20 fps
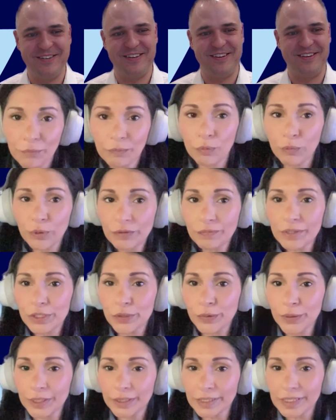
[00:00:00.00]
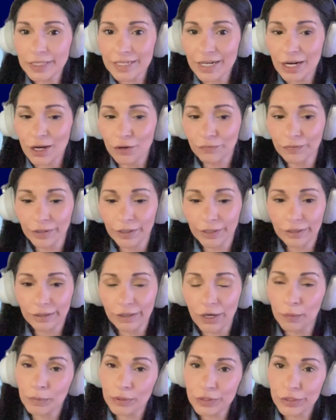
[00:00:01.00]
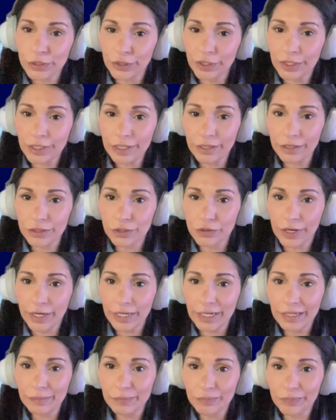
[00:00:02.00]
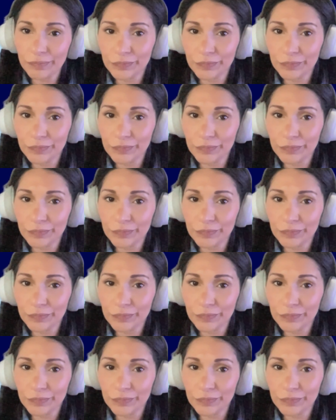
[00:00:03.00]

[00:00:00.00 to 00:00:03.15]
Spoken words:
And we've been doing this now for almost 30 years, right?